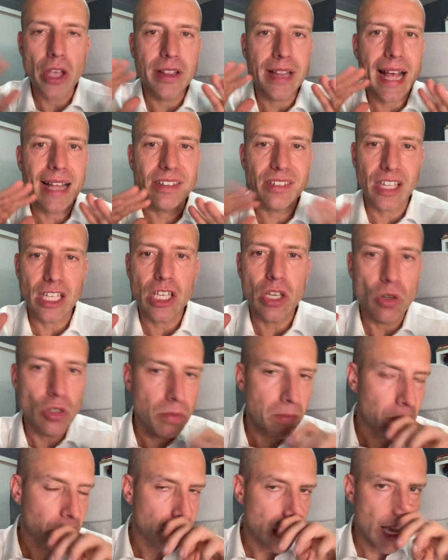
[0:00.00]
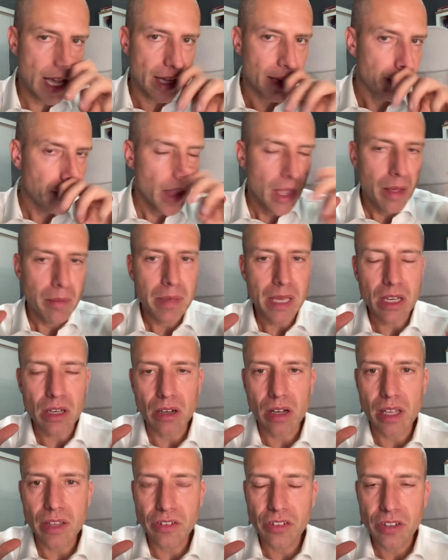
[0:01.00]
That's a huge mistake
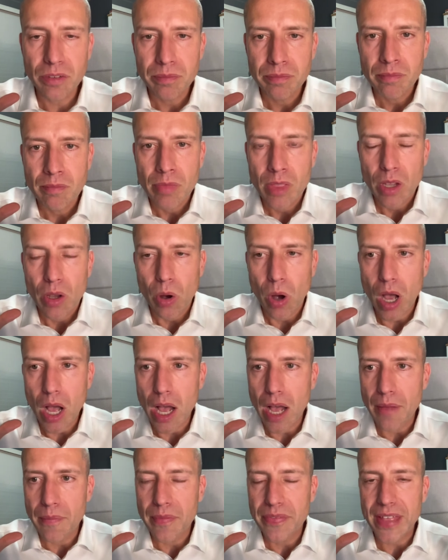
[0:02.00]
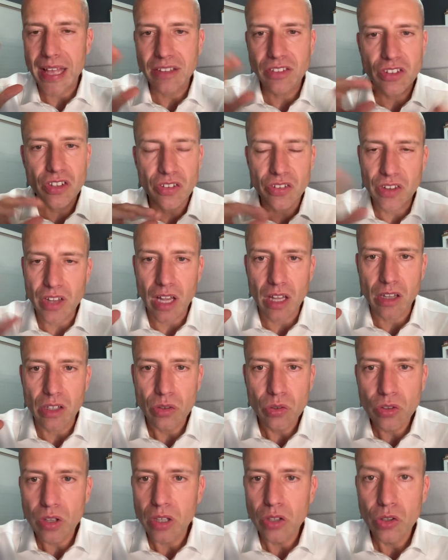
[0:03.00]
because that's just a
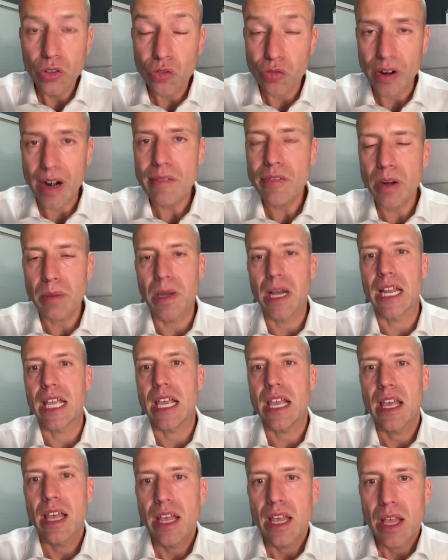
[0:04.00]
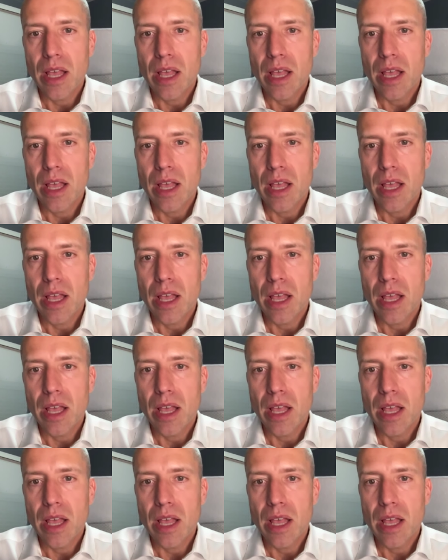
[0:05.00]
lose-lose for everybody,